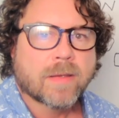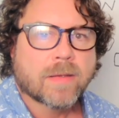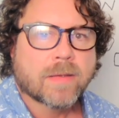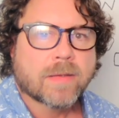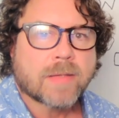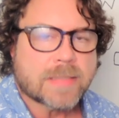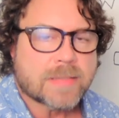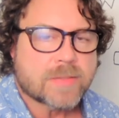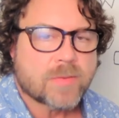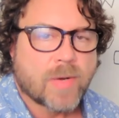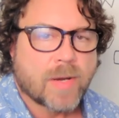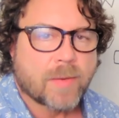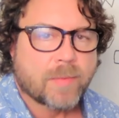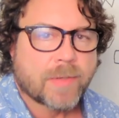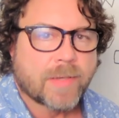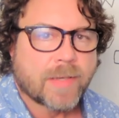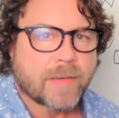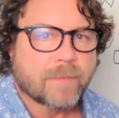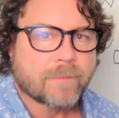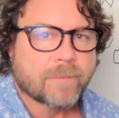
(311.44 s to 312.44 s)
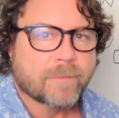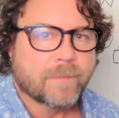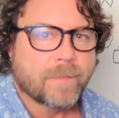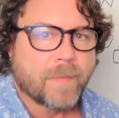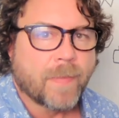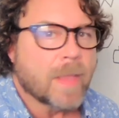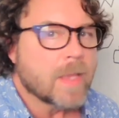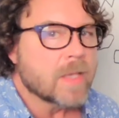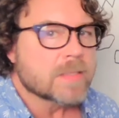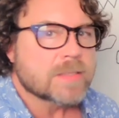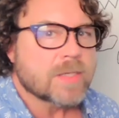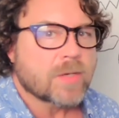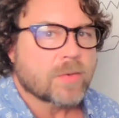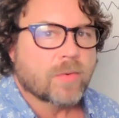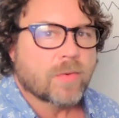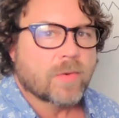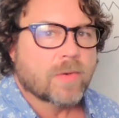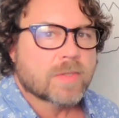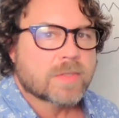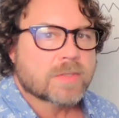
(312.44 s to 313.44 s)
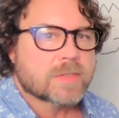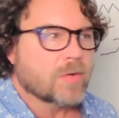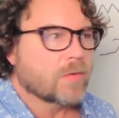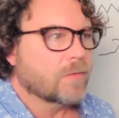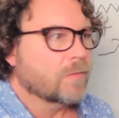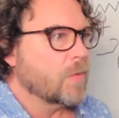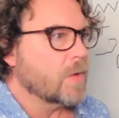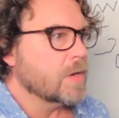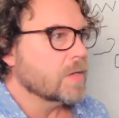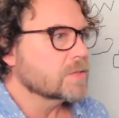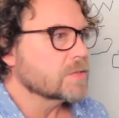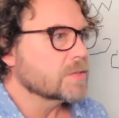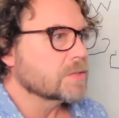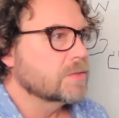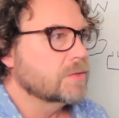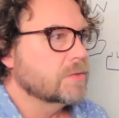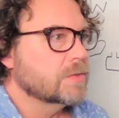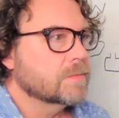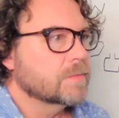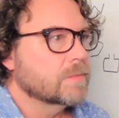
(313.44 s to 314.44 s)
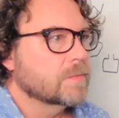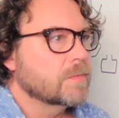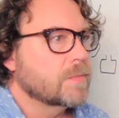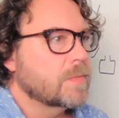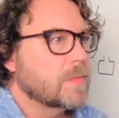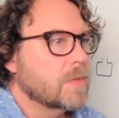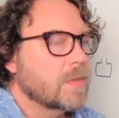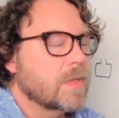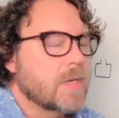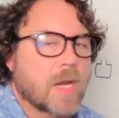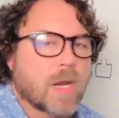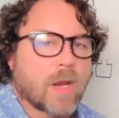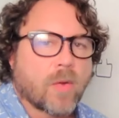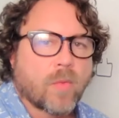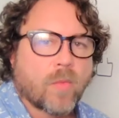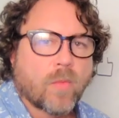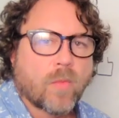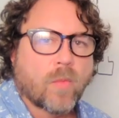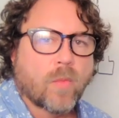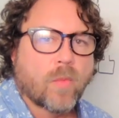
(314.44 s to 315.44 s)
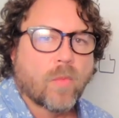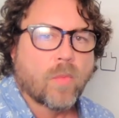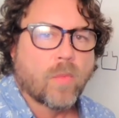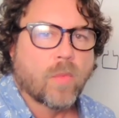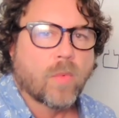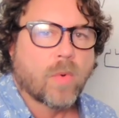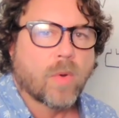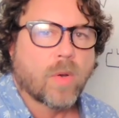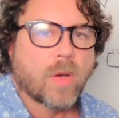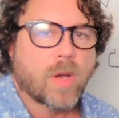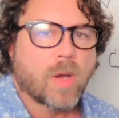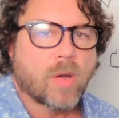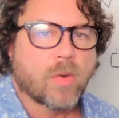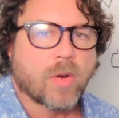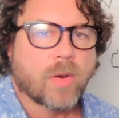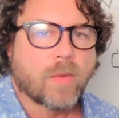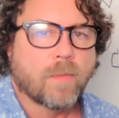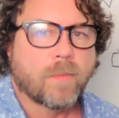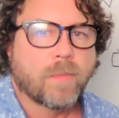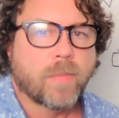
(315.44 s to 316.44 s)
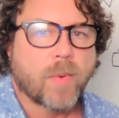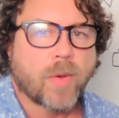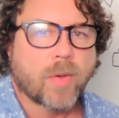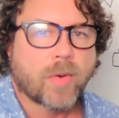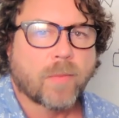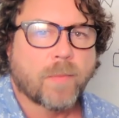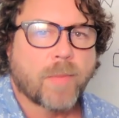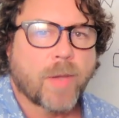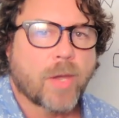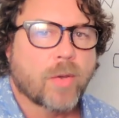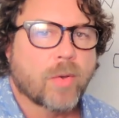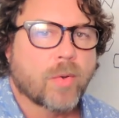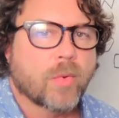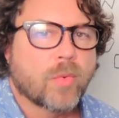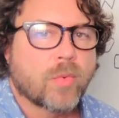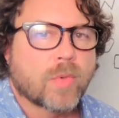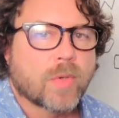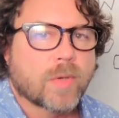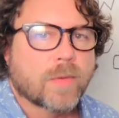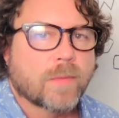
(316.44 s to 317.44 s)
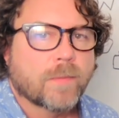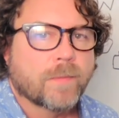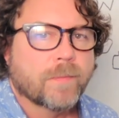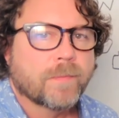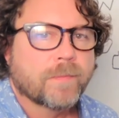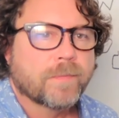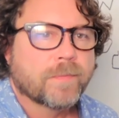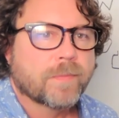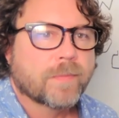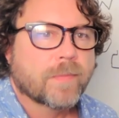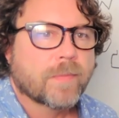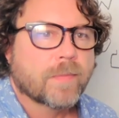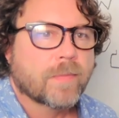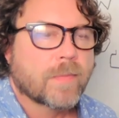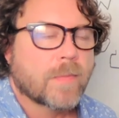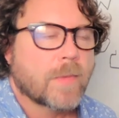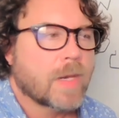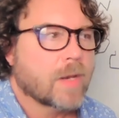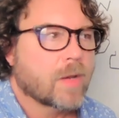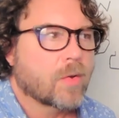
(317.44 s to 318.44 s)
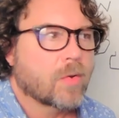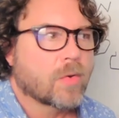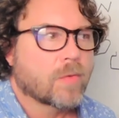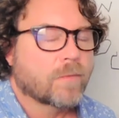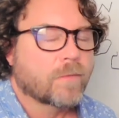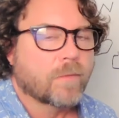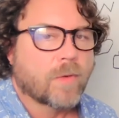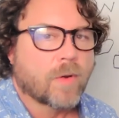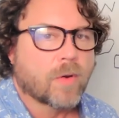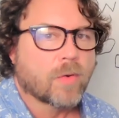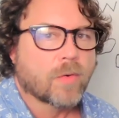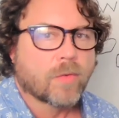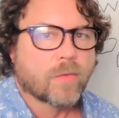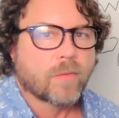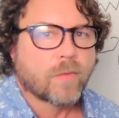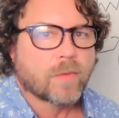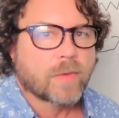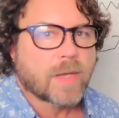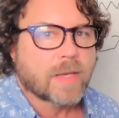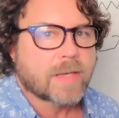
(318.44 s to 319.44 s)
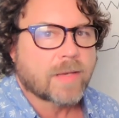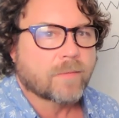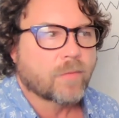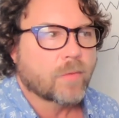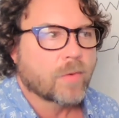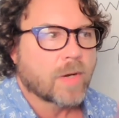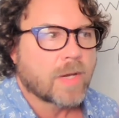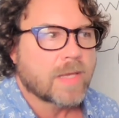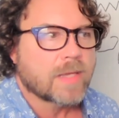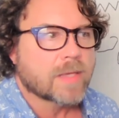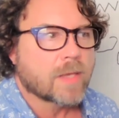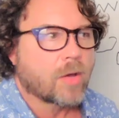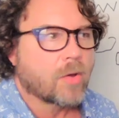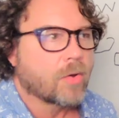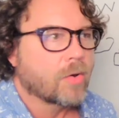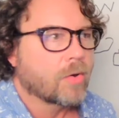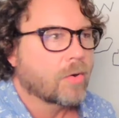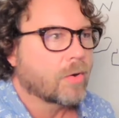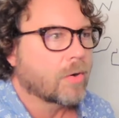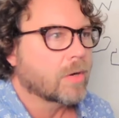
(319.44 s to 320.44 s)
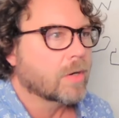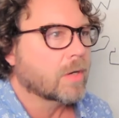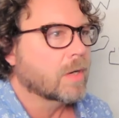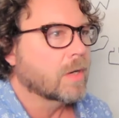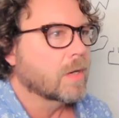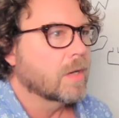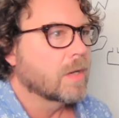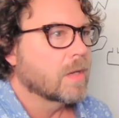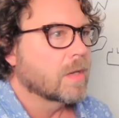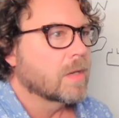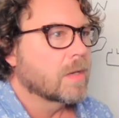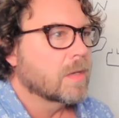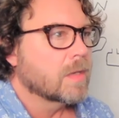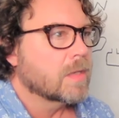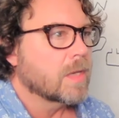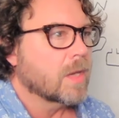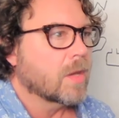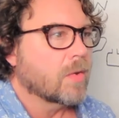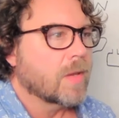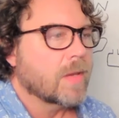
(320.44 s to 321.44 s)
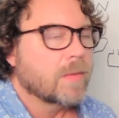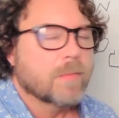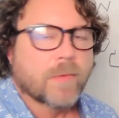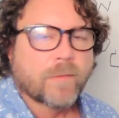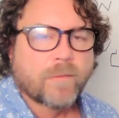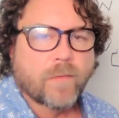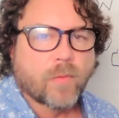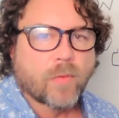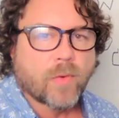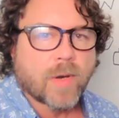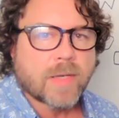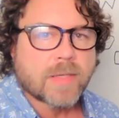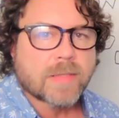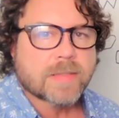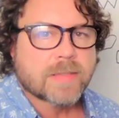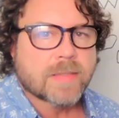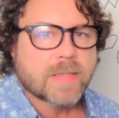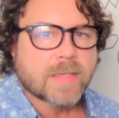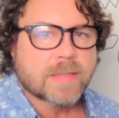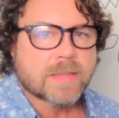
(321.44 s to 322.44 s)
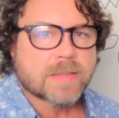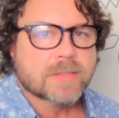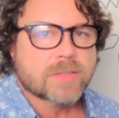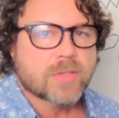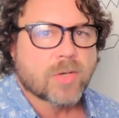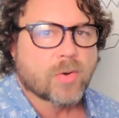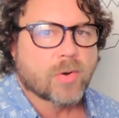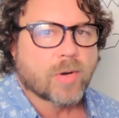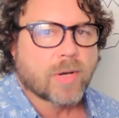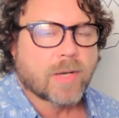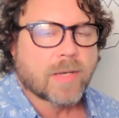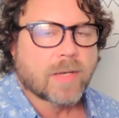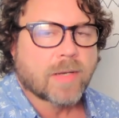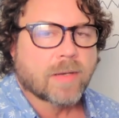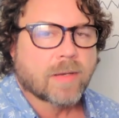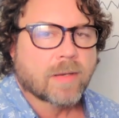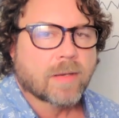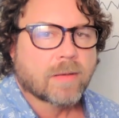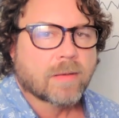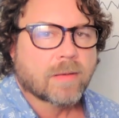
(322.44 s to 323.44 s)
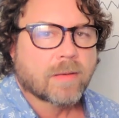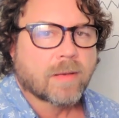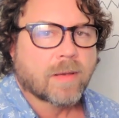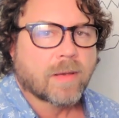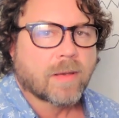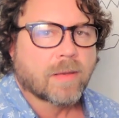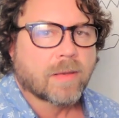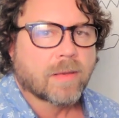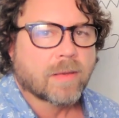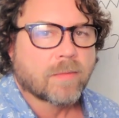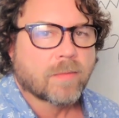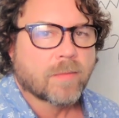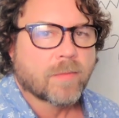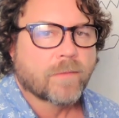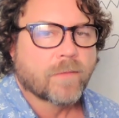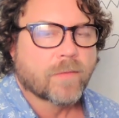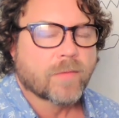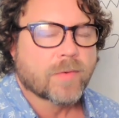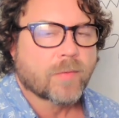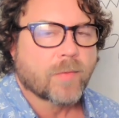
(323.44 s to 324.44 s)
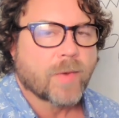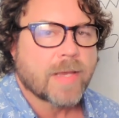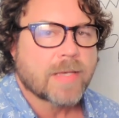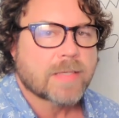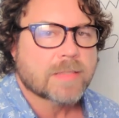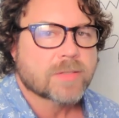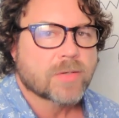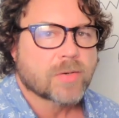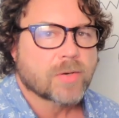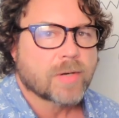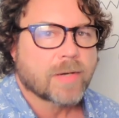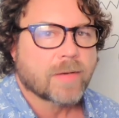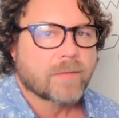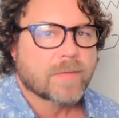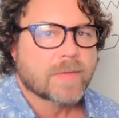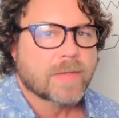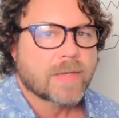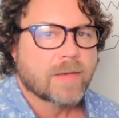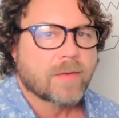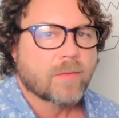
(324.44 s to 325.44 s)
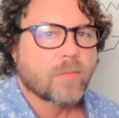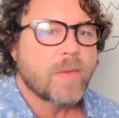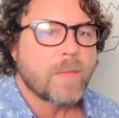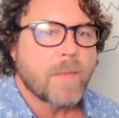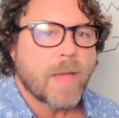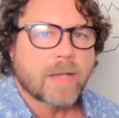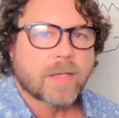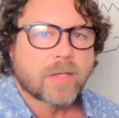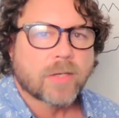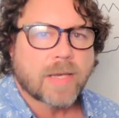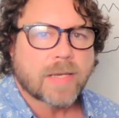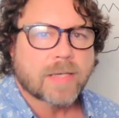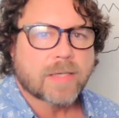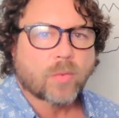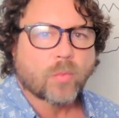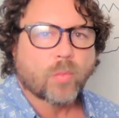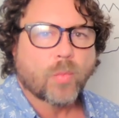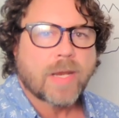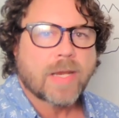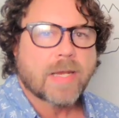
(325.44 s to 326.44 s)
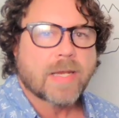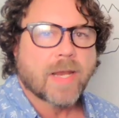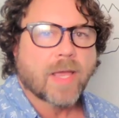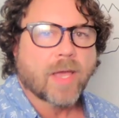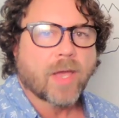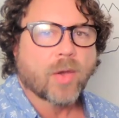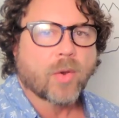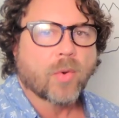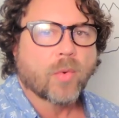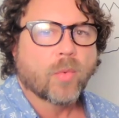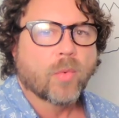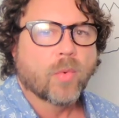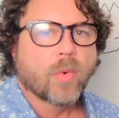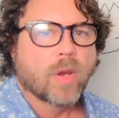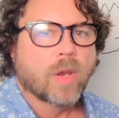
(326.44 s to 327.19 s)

That's what I believe. So if we're just, you know, on a boat, you know, or like if we're in the ark, you know, even before it started, before the rain started and everything, and we might look at the window,